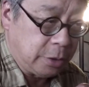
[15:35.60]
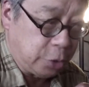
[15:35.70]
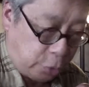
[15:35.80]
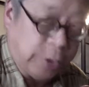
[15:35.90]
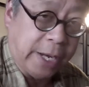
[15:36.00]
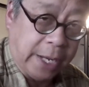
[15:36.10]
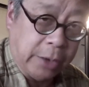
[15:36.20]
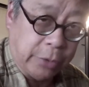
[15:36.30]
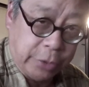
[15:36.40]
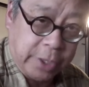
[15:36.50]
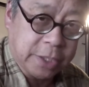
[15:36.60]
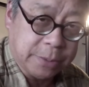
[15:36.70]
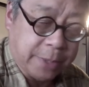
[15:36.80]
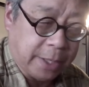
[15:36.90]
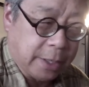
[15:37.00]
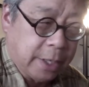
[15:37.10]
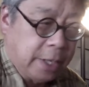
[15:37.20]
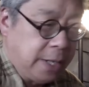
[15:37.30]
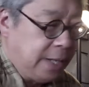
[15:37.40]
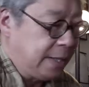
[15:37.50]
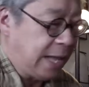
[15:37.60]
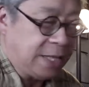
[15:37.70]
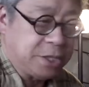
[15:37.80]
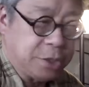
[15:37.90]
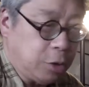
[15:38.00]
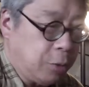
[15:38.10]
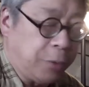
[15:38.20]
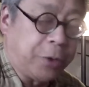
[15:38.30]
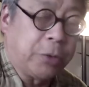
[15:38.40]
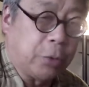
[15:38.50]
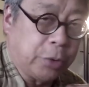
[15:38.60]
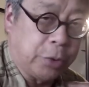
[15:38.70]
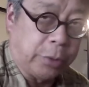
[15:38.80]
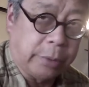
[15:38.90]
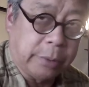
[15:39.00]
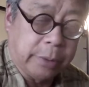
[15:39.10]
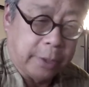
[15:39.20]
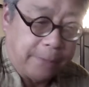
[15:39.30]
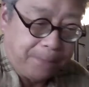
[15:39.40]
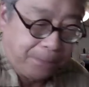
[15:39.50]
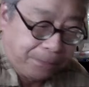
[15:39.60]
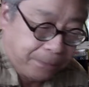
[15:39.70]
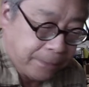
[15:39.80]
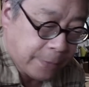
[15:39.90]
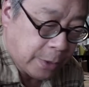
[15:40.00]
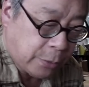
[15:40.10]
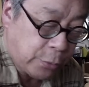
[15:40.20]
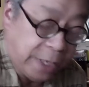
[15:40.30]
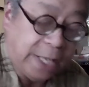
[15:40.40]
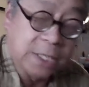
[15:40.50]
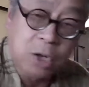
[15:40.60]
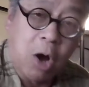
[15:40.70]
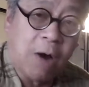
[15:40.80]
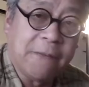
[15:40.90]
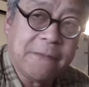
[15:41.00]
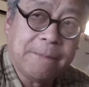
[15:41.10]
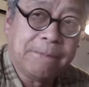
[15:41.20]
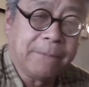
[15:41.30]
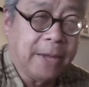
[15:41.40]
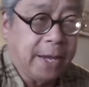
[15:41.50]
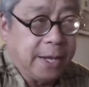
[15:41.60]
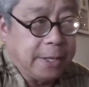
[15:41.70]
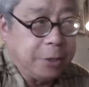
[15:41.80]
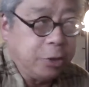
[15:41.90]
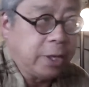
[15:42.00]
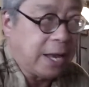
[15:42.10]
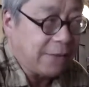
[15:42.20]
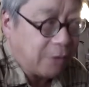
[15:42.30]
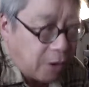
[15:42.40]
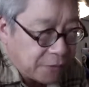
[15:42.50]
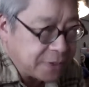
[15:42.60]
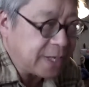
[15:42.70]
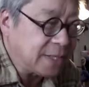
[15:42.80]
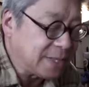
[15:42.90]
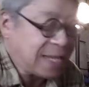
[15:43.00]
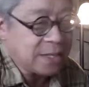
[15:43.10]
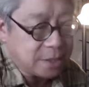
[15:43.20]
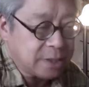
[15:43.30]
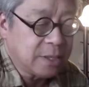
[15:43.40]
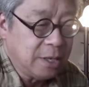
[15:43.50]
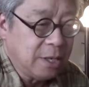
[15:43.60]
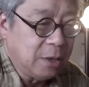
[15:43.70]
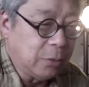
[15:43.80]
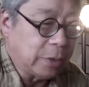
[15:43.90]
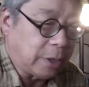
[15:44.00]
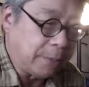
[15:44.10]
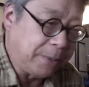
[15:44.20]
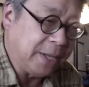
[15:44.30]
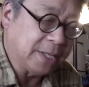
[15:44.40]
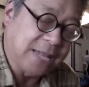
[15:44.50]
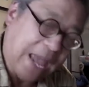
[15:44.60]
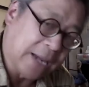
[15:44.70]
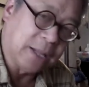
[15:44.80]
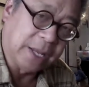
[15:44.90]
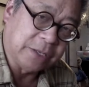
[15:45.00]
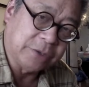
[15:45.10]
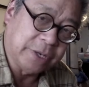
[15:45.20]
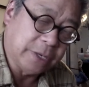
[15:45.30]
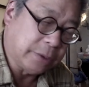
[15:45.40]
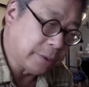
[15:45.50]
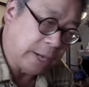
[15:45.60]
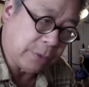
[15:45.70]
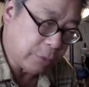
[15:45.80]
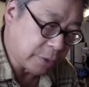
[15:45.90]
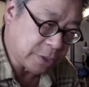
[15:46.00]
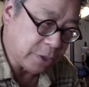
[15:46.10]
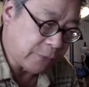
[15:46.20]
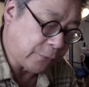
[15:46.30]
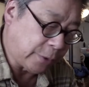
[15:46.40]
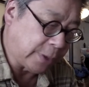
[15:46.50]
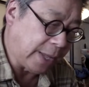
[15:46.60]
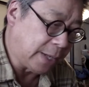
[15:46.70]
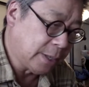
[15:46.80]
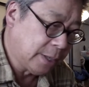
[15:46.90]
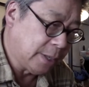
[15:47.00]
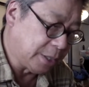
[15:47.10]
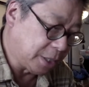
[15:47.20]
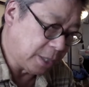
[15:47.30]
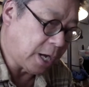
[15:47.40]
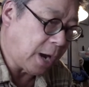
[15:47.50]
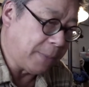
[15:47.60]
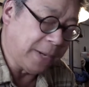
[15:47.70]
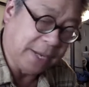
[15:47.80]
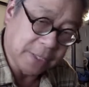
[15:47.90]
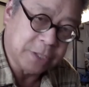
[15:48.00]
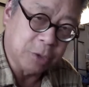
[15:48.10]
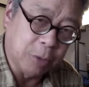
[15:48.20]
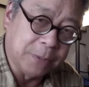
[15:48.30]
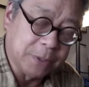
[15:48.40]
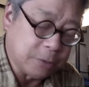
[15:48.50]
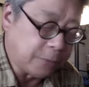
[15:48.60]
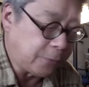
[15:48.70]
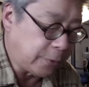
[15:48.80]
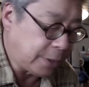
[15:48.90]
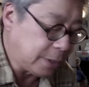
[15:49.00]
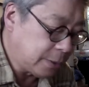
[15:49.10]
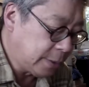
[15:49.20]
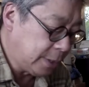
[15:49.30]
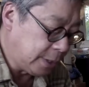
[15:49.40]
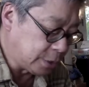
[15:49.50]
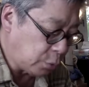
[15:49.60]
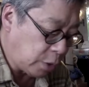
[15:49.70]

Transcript: your neg or your custom neg, that slope will throw your um, readings off, and you can have offsets, and that's what our PS analyzer did. I wrote a software that accommodated slope and so forth as